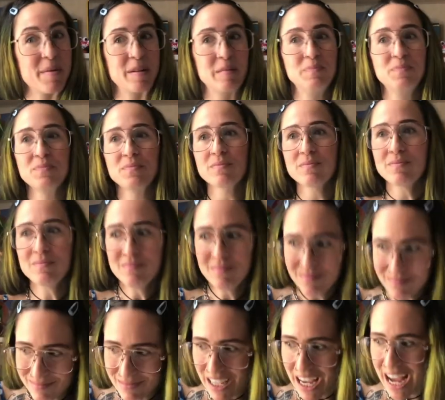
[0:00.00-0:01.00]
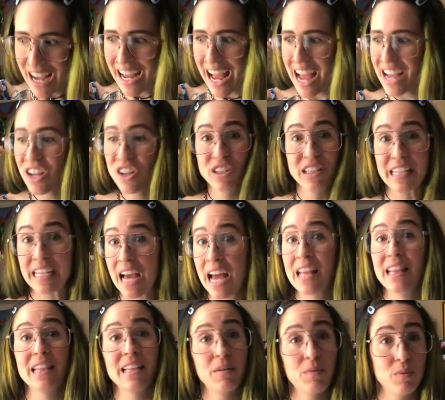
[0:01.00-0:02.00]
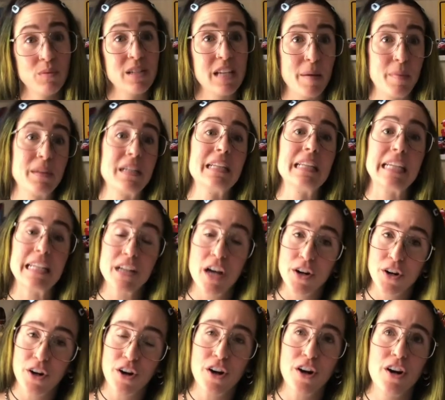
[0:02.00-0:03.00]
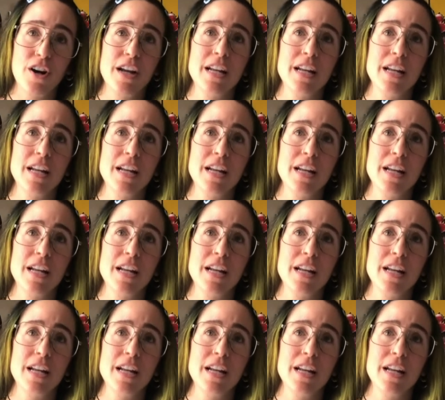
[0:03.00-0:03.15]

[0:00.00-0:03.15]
And I was able to lean on her.